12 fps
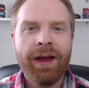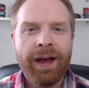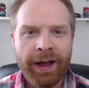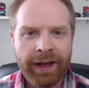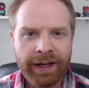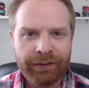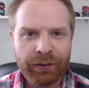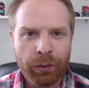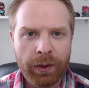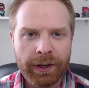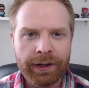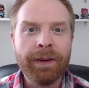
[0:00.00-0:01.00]
Hey
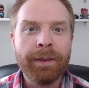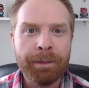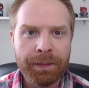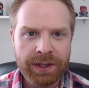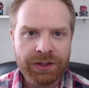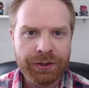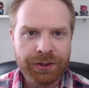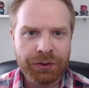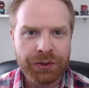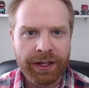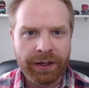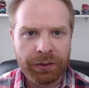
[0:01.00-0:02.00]
everyone, Mr.
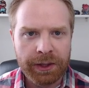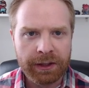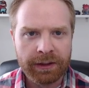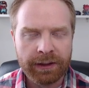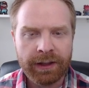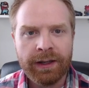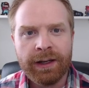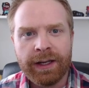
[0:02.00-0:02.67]
Sujano here.